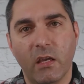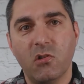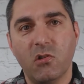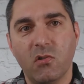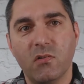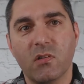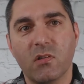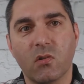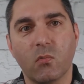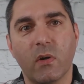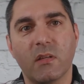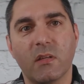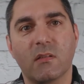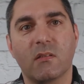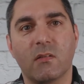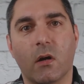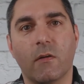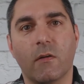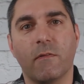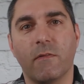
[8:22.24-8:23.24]
Issues and
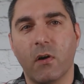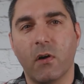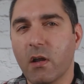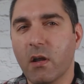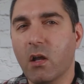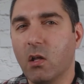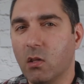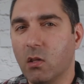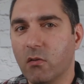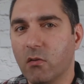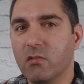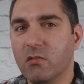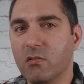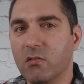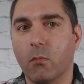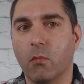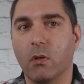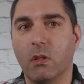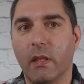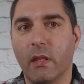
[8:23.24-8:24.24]
risks are very
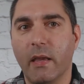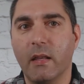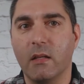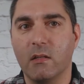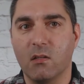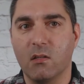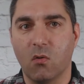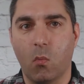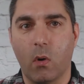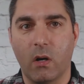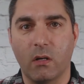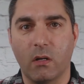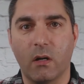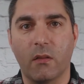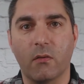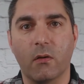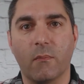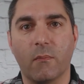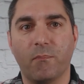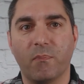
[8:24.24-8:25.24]
closely related to one
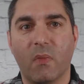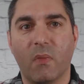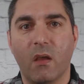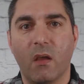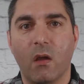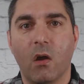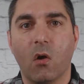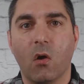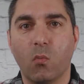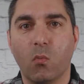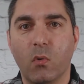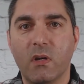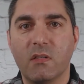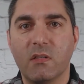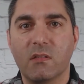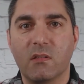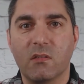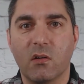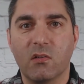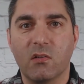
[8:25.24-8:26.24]
another.
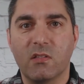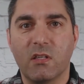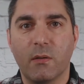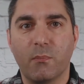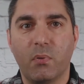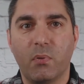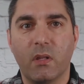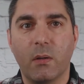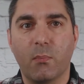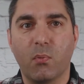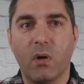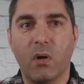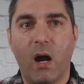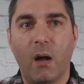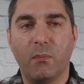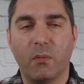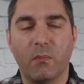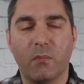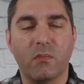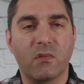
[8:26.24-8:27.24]
Risks are simply
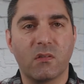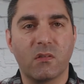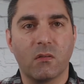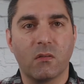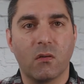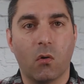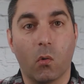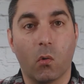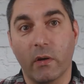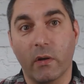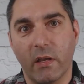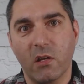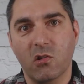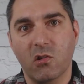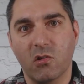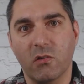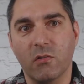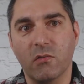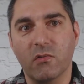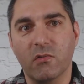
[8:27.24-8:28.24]
problems or
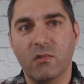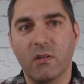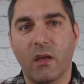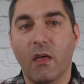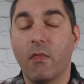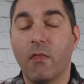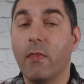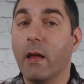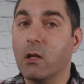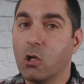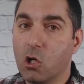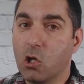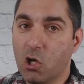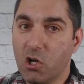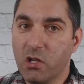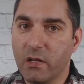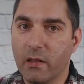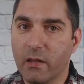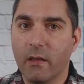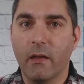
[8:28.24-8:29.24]
issues that
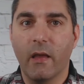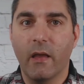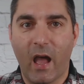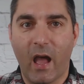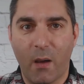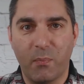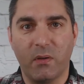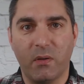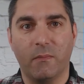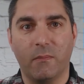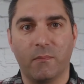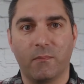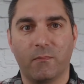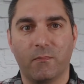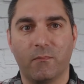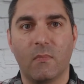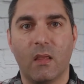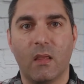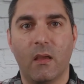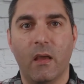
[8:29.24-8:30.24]
could happen.
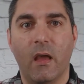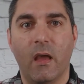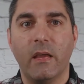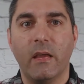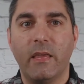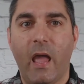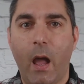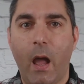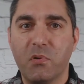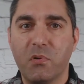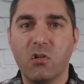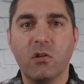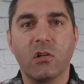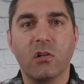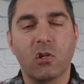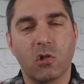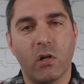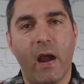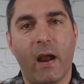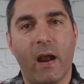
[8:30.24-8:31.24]

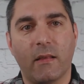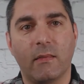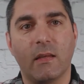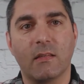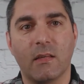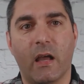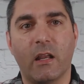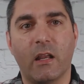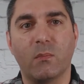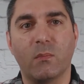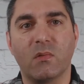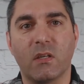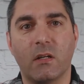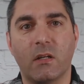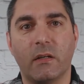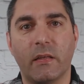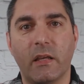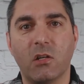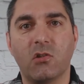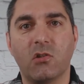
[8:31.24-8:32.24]
Capture and track these
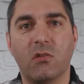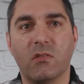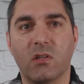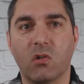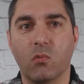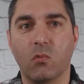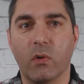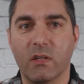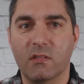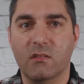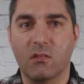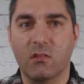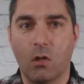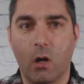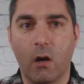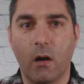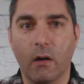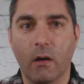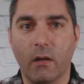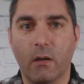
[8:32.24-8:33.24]
items in an issues and
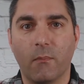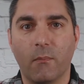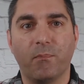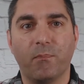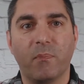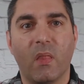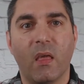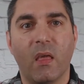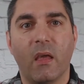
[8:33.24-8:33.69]
risks log,